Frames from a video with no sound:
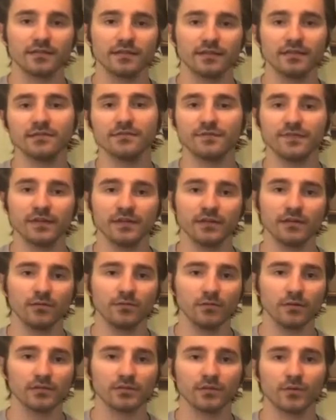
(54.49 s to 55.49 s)
this
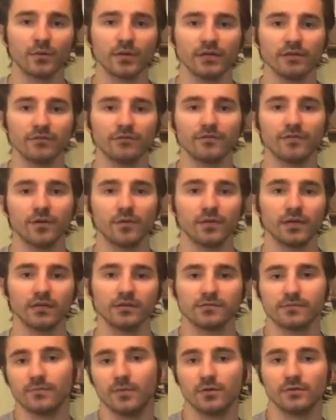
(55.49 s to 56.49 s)
video is going to
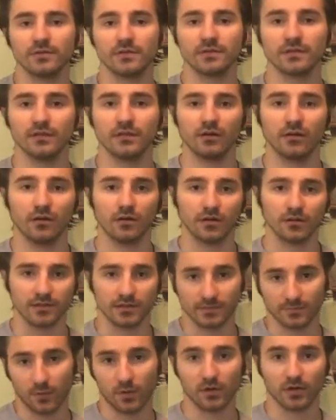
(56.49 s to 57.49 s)
focus mostly on
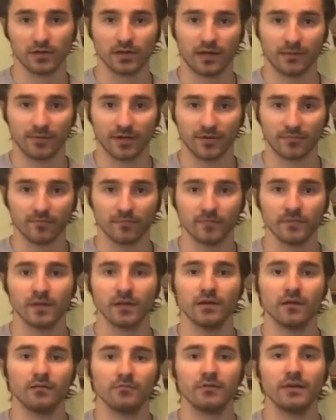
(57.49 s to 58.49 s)
sport climbing,
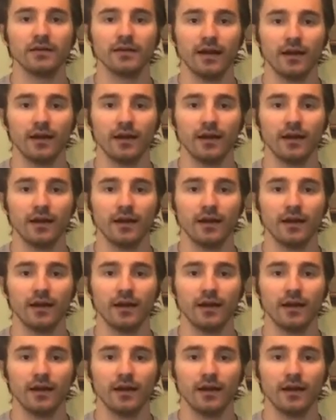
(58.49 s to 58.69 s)
right?